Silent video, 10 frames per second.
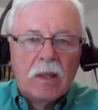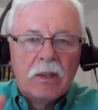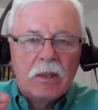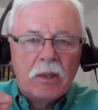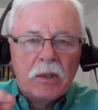
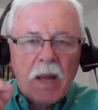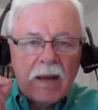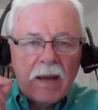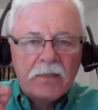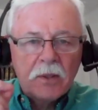you
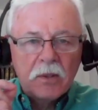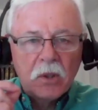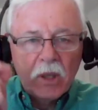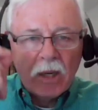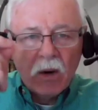have to
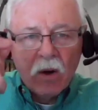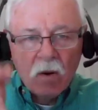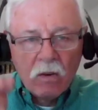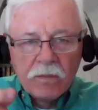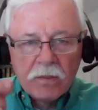look
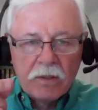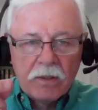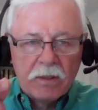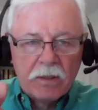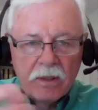
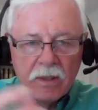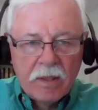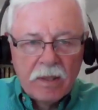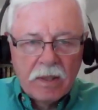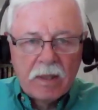over
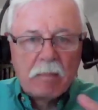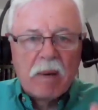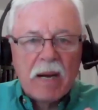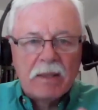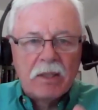the
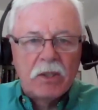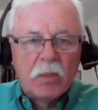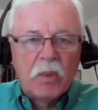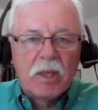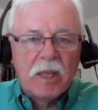pot that
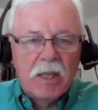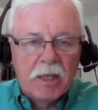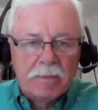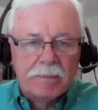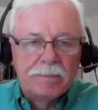you're working in.